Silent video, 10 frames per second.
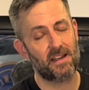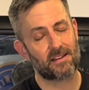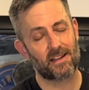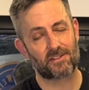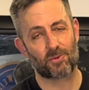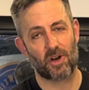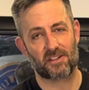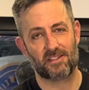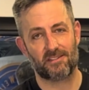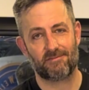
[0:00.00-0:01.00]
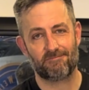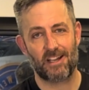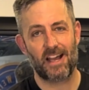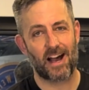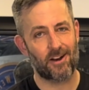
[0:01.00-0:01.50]
Thanks for watching.
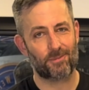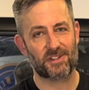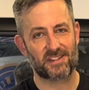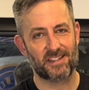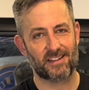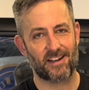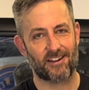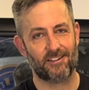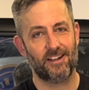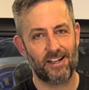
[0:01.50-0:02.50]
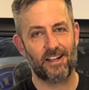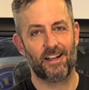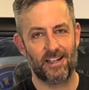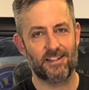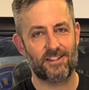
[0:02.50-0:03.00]
I hope to see you there
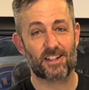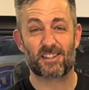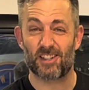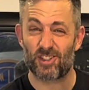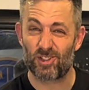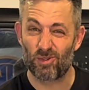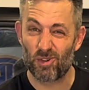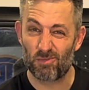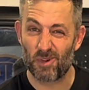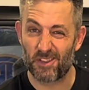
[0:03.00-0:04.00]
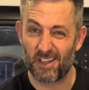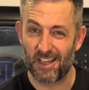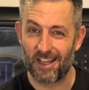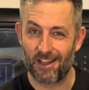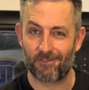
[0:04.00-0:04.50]
in just a short month and a
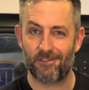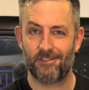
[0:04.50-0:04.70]
half.